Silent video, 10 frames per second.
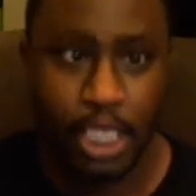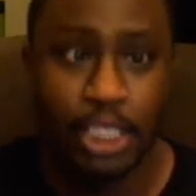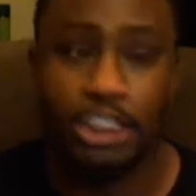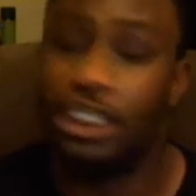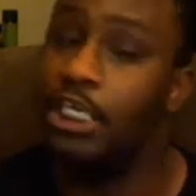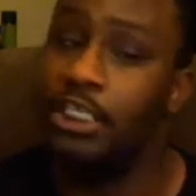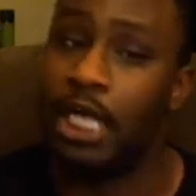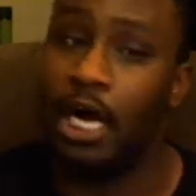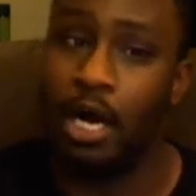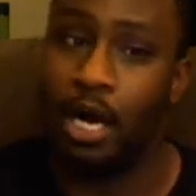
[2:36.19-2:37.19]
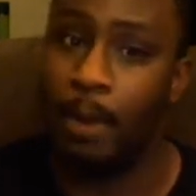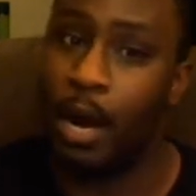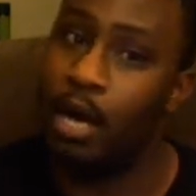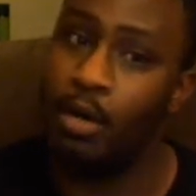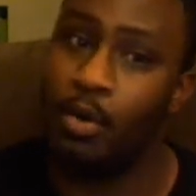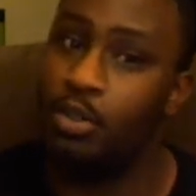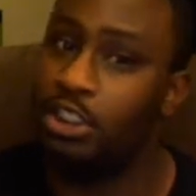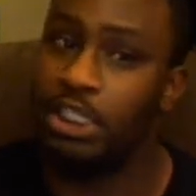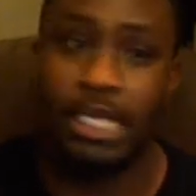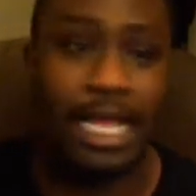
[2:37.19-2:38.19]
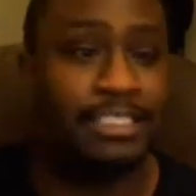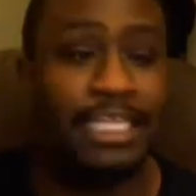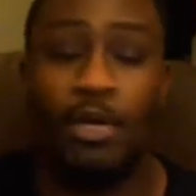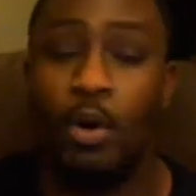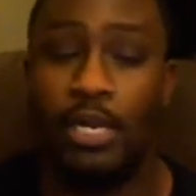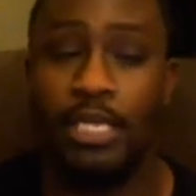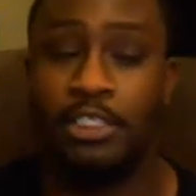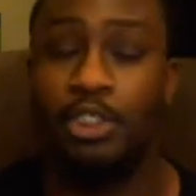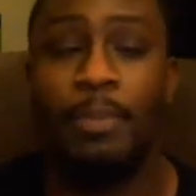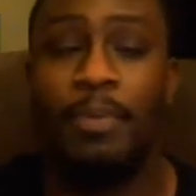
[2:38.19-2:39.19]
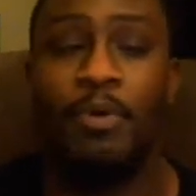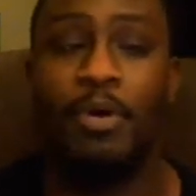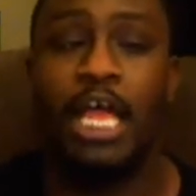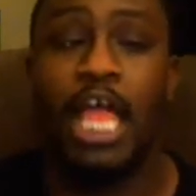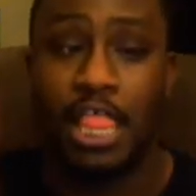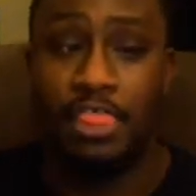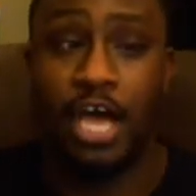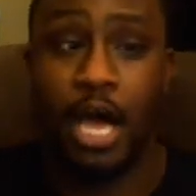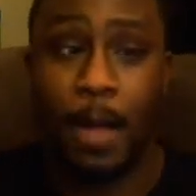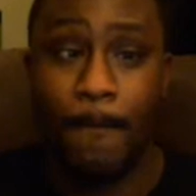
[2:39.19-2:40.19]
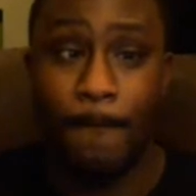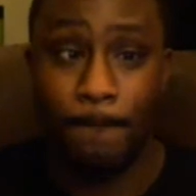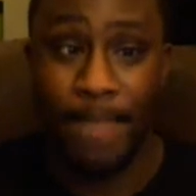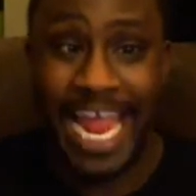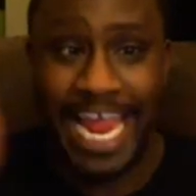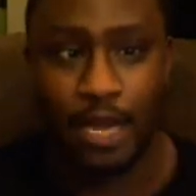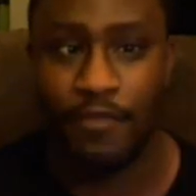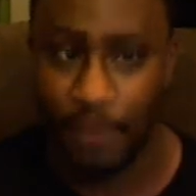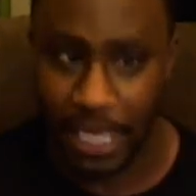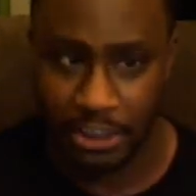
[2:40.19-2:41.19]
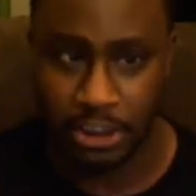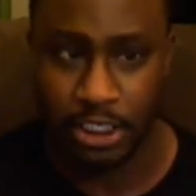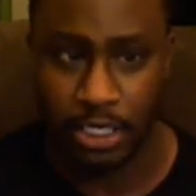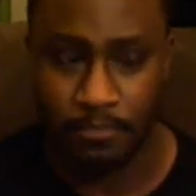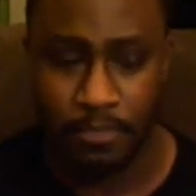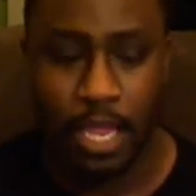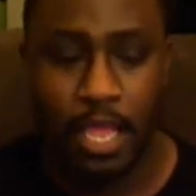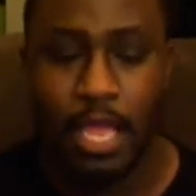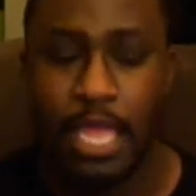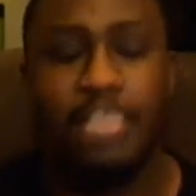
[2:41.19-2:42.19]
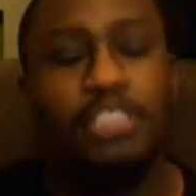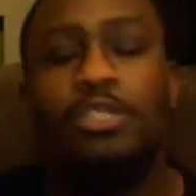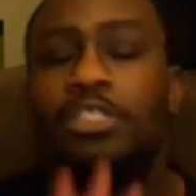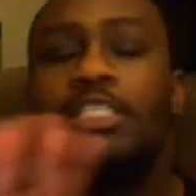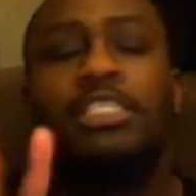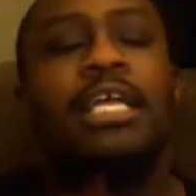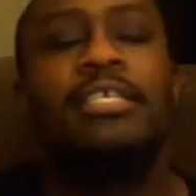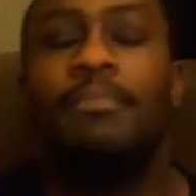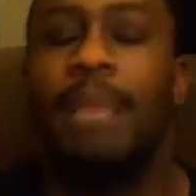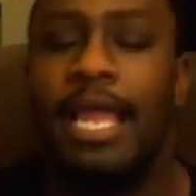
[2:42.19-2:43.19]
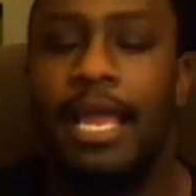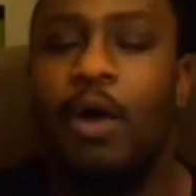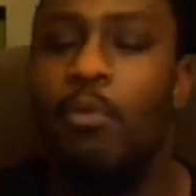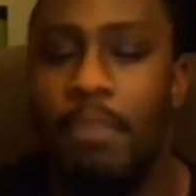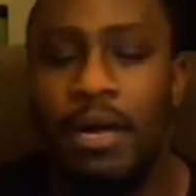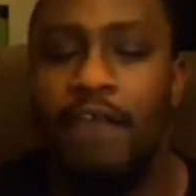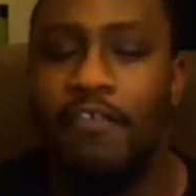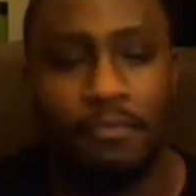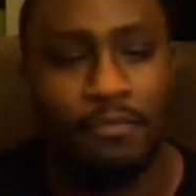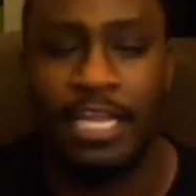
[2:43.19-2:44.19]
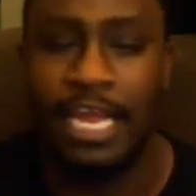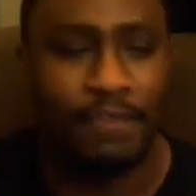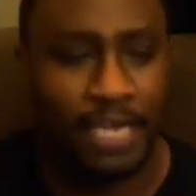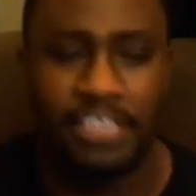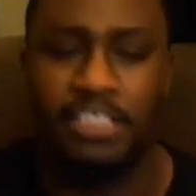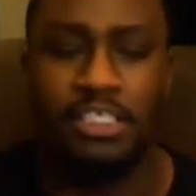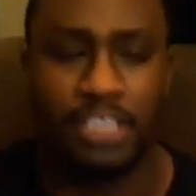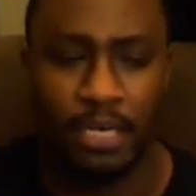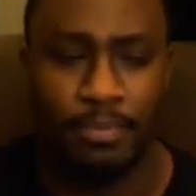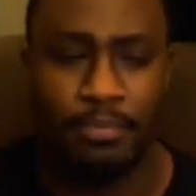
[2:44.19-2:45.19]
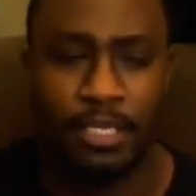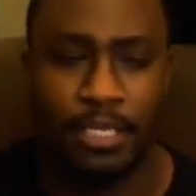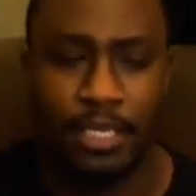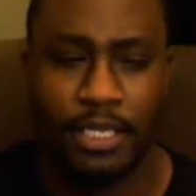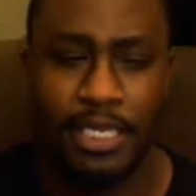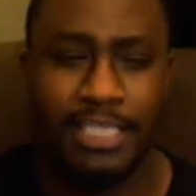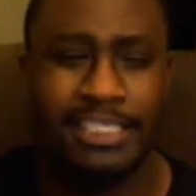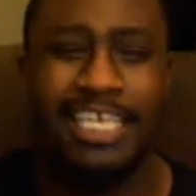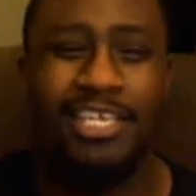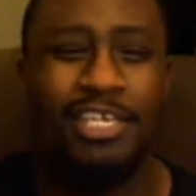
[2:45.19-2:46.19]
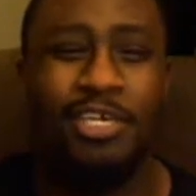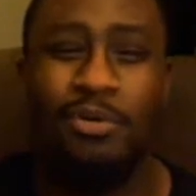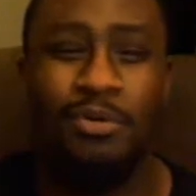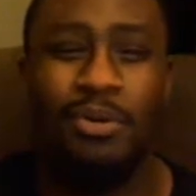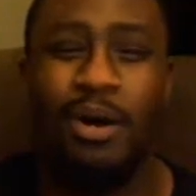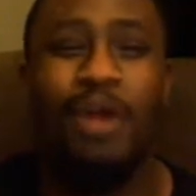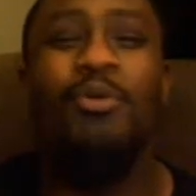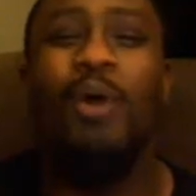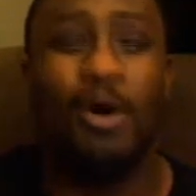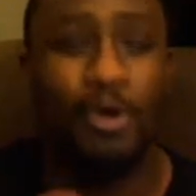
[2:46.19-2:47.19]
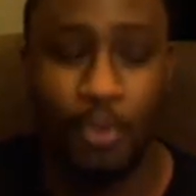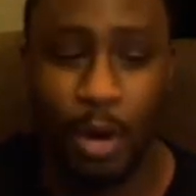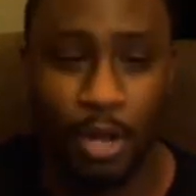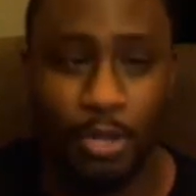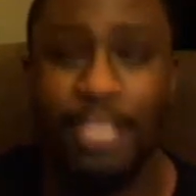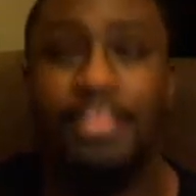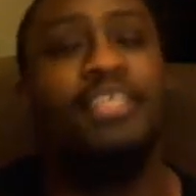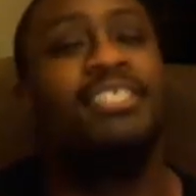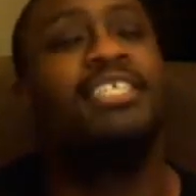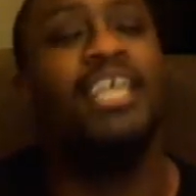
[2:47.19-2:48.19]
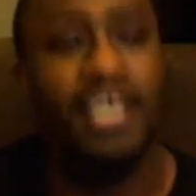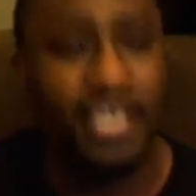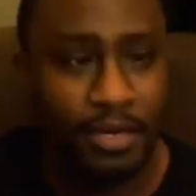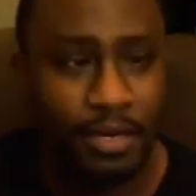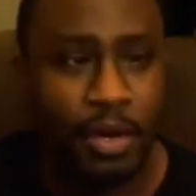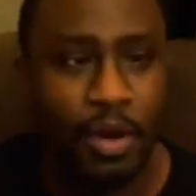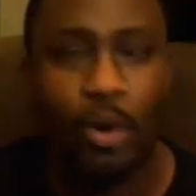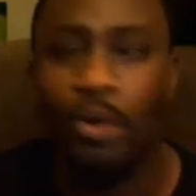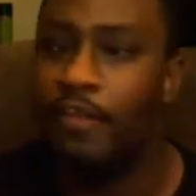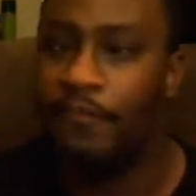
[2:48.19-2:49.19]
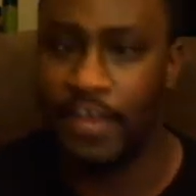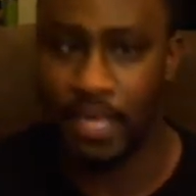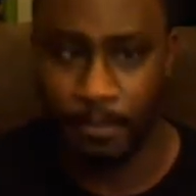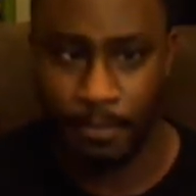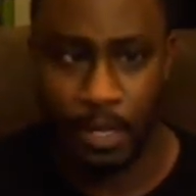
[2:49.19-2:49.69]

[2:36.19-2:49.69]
She's hardcore. She, as they call it, stupid people call it, the man of the relationship. There's no such thing as a man or woman of a gay relationship. It's either you are who you are. You're either the stud or the femme.